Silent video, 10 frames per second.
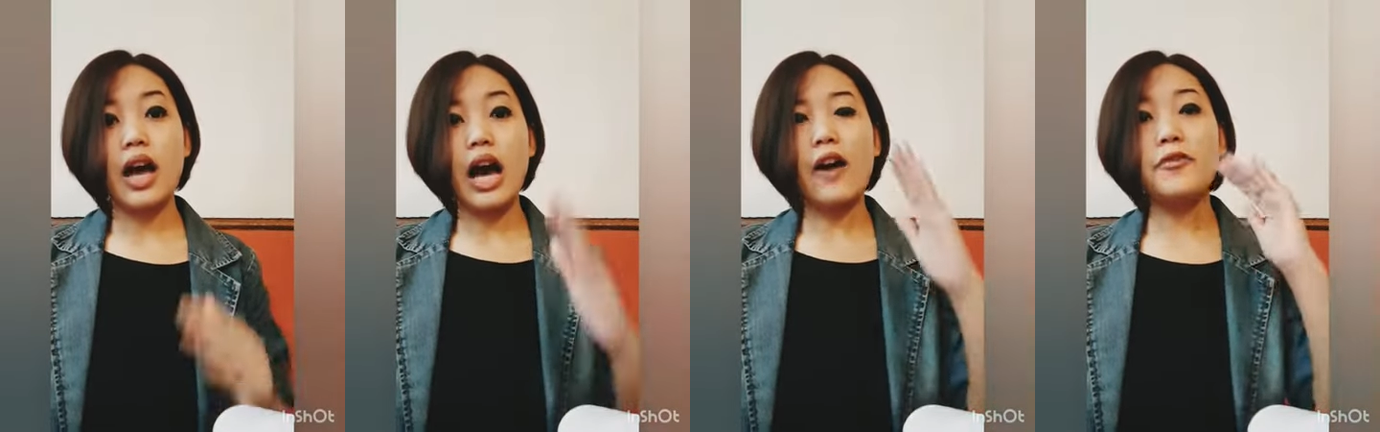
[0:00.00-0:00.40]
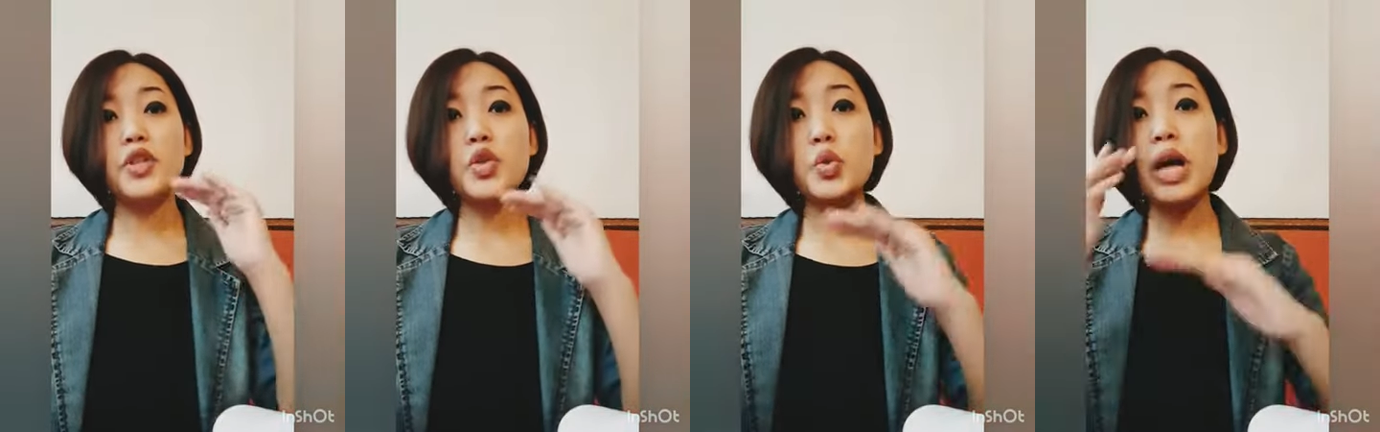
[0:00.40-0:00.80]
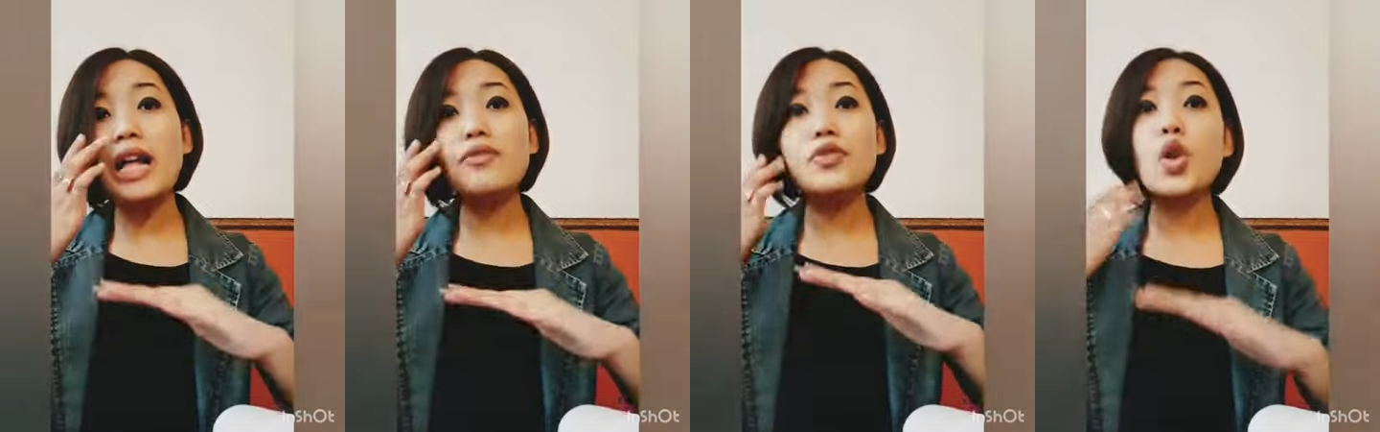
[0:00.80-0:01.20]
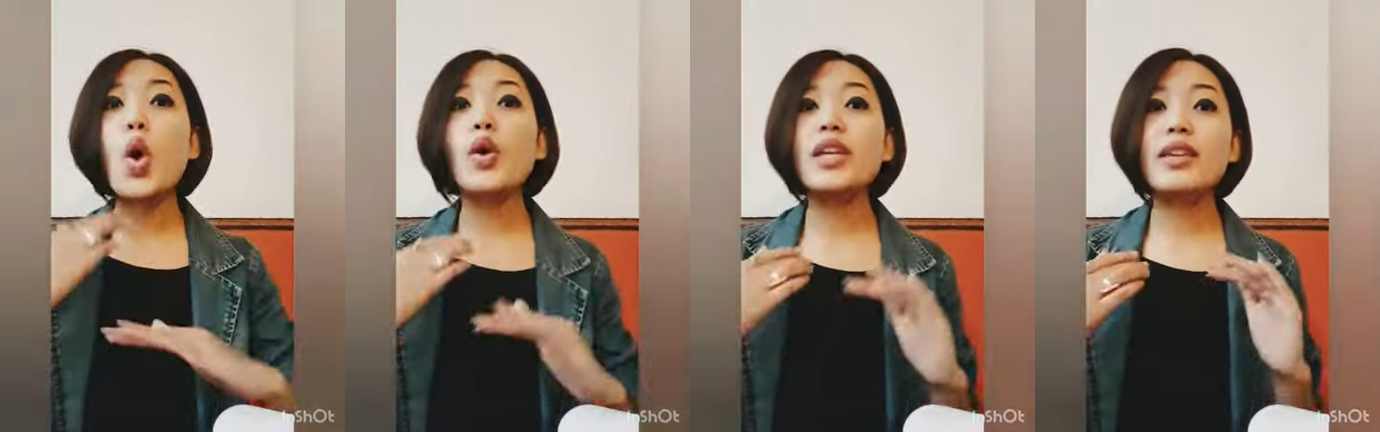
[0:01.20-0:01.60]
after 12
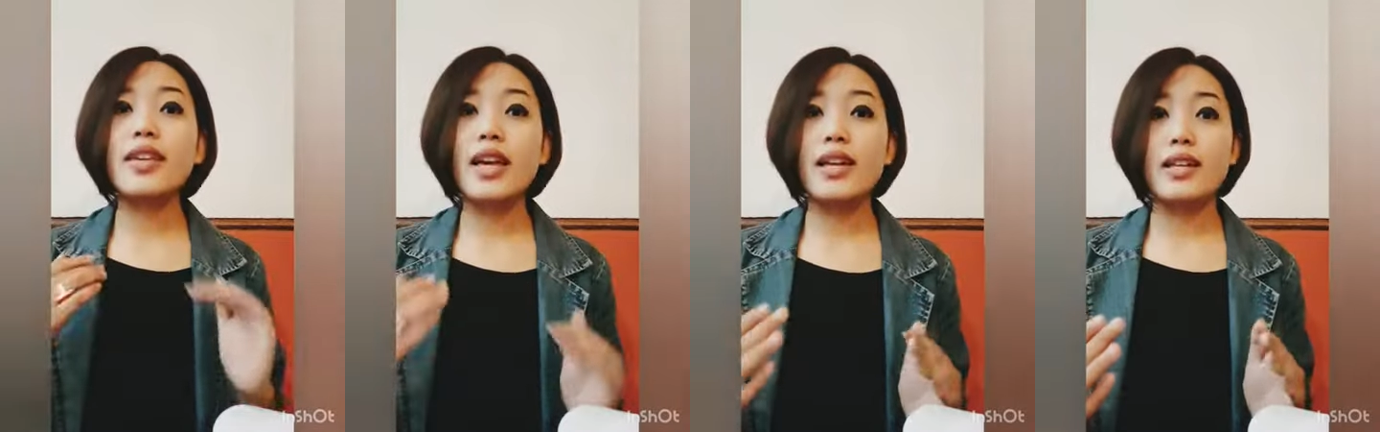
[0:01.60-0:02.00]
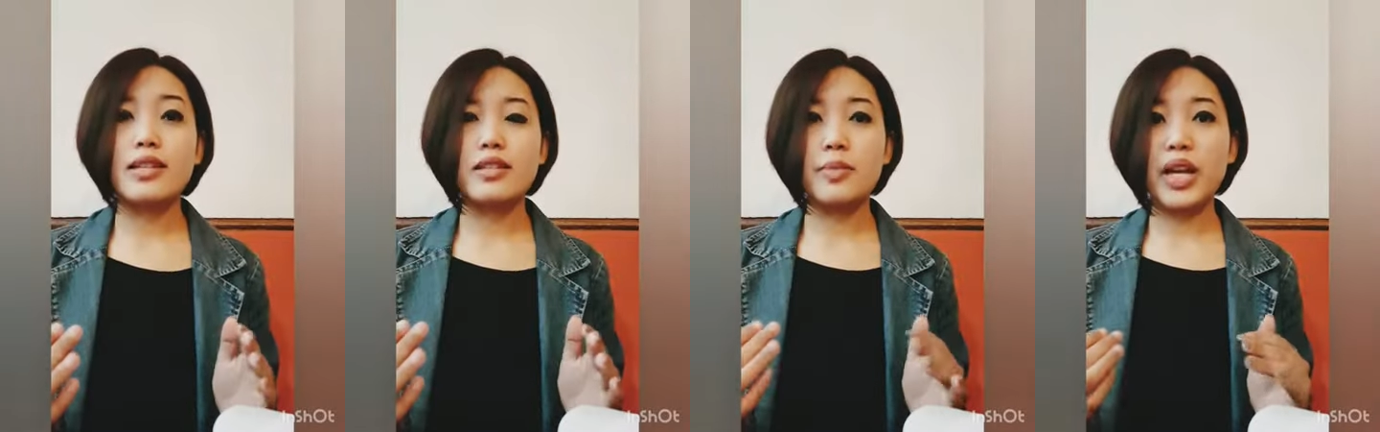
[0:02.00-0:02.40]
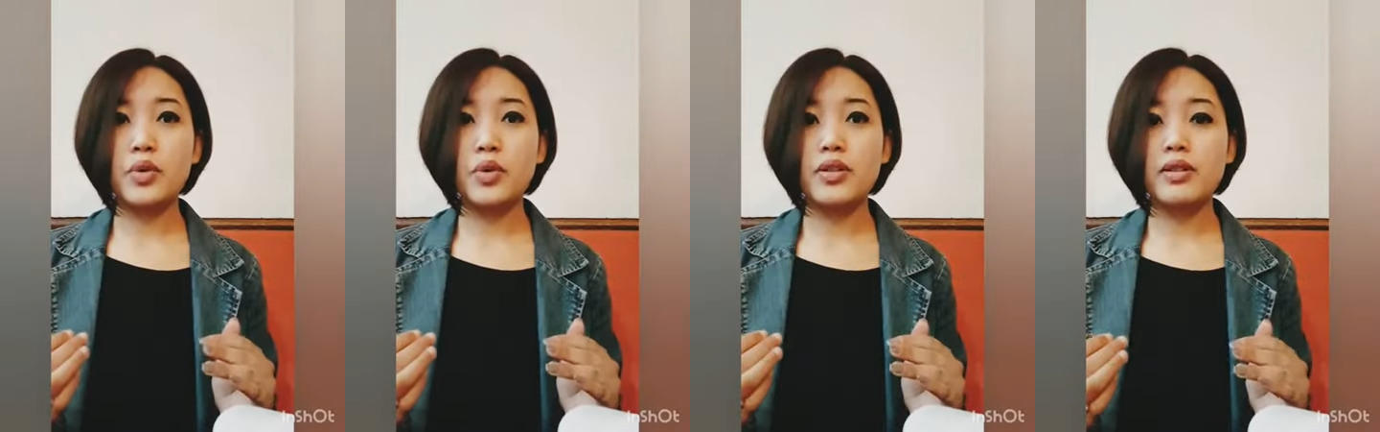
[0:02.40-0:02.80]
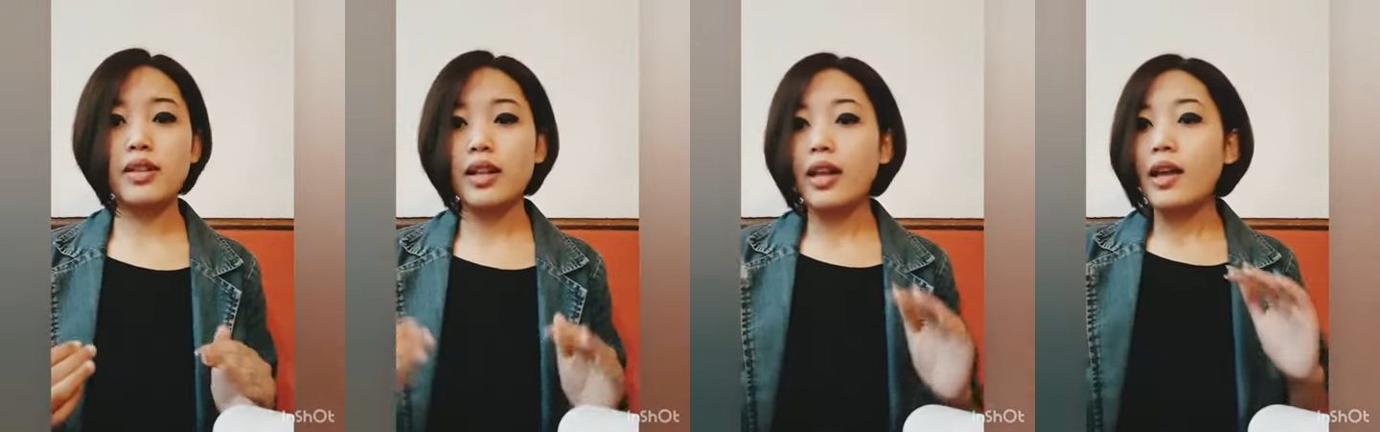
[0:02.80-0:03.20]
long years, my daughter,